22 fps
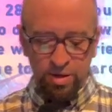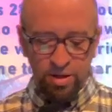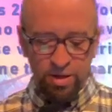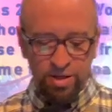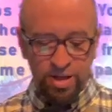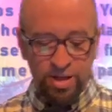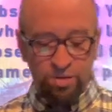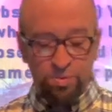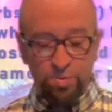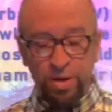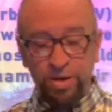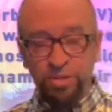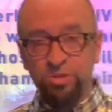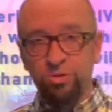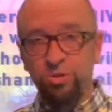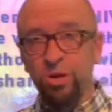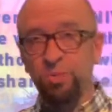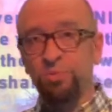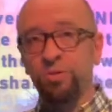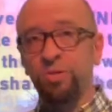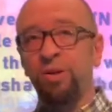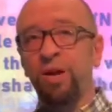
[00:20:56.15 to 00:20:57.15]
And that's why
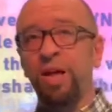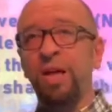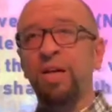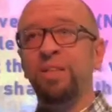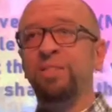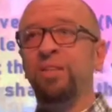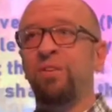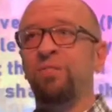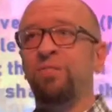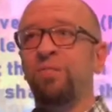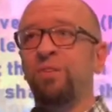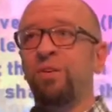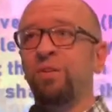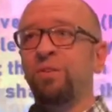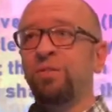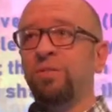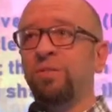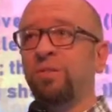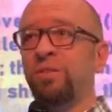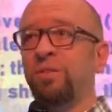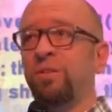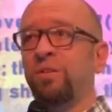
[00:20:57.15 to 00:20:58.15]
scripture has that
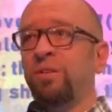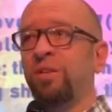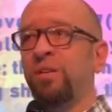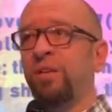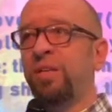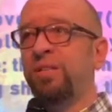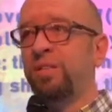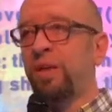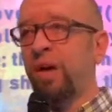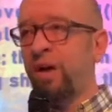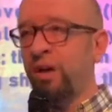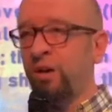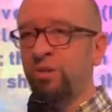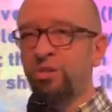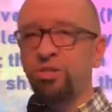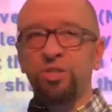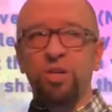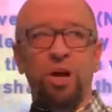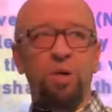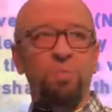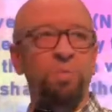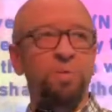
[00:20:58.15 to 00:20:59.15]
verse. As iron
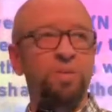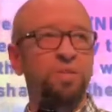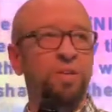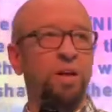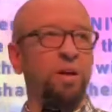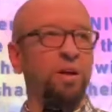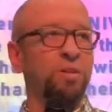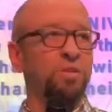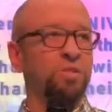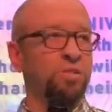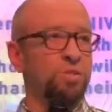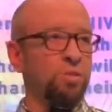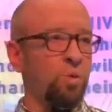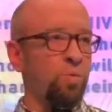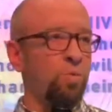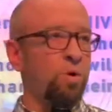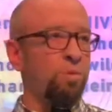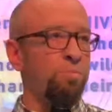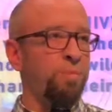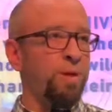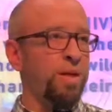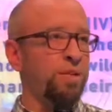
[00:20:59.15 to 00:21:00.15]
sharpens iron, so
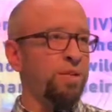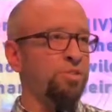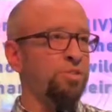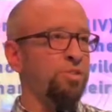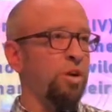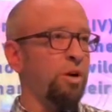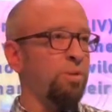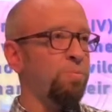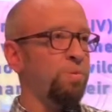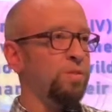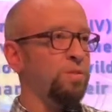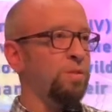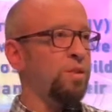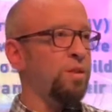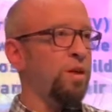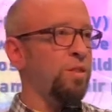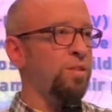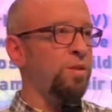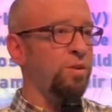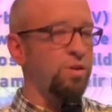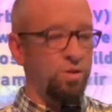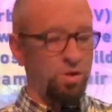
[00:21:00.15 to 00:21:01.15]
one man sharpens
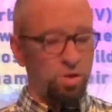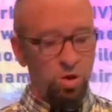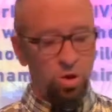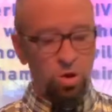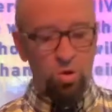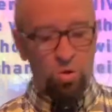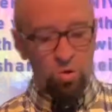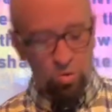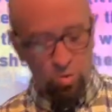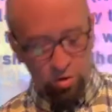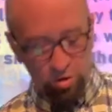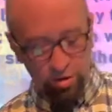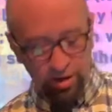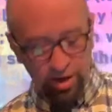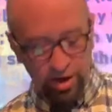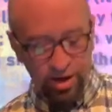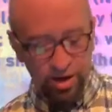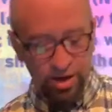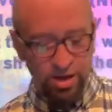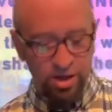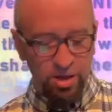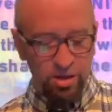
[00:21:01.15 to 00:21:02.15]
another or
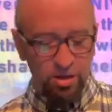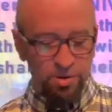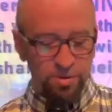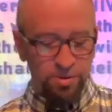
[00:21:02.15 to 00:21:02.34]
lady.